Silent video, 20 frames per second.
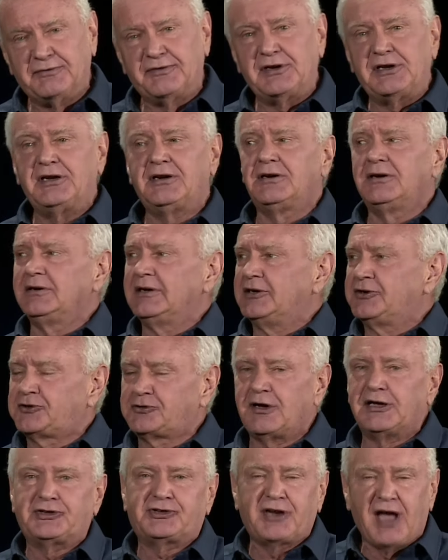here and
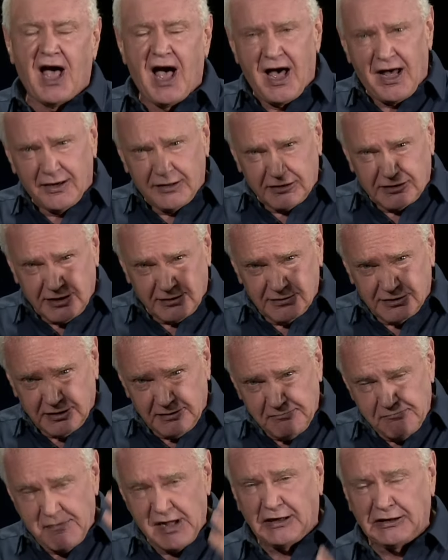trust God to, to
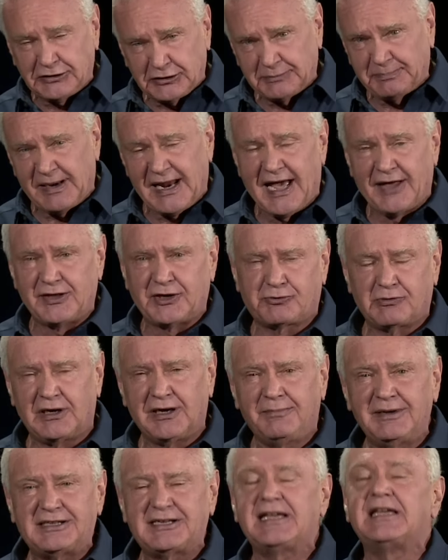multiply this. Well, let
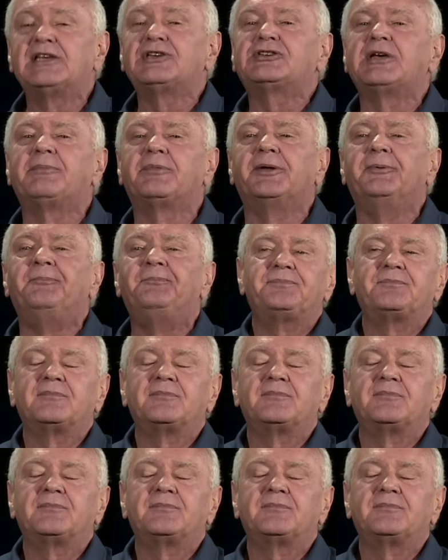me tell you something.